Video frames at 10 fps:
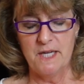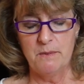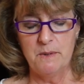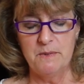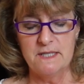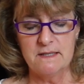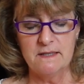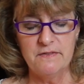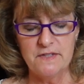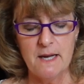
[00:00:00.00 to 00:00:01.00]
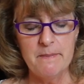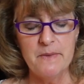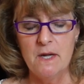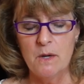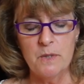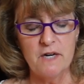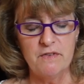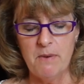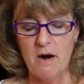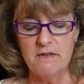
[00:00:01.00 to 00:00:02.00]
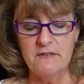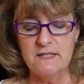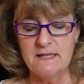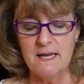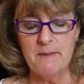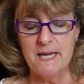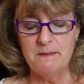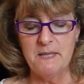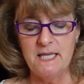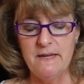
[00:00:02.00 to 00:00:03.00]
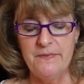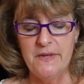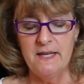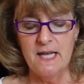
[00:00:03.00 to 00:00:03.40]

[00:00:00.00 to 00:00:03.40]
that we would just lift up whatever part of us that might be